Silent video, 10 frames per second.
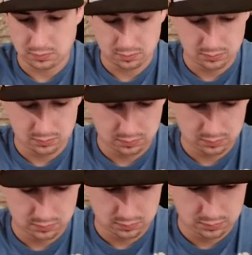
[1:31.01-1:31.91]

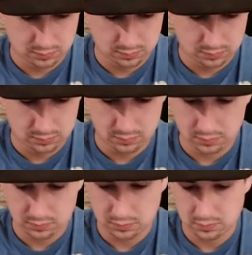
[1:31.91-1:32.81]

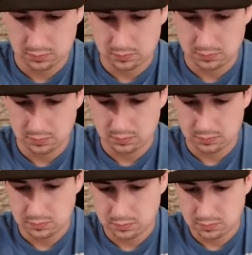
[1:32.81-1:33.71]

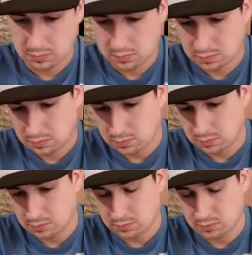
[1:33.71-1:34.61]

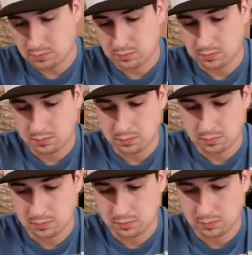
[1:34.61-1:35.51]

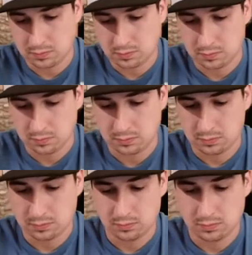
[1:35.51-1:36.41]

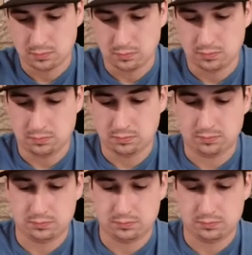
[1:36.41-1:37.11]
This person isn't speaking.